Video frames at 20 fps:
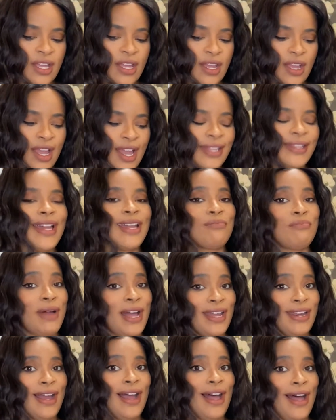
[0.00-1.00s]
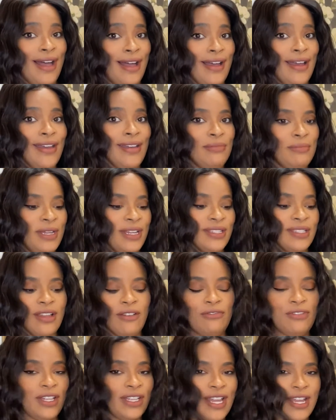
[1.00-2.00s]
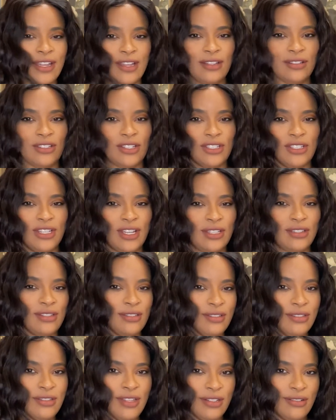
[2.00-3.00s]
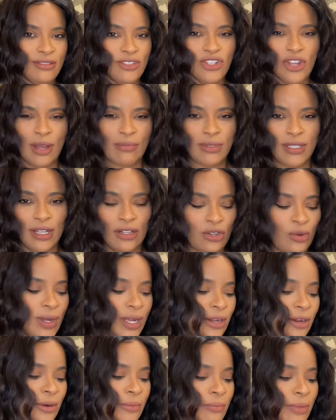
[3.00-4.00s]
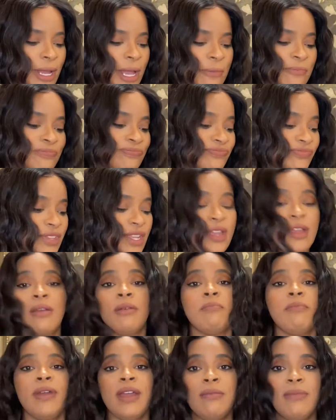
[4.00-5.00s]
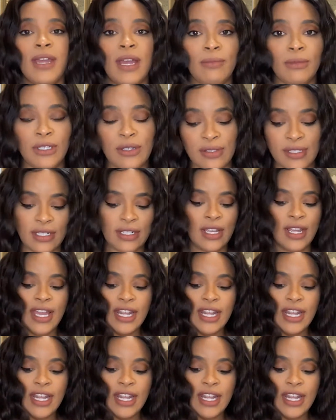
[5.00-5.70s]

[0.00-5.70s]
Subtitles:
I like mine high because I feel like it just gets the job done quicker, but maybe I'm losing it.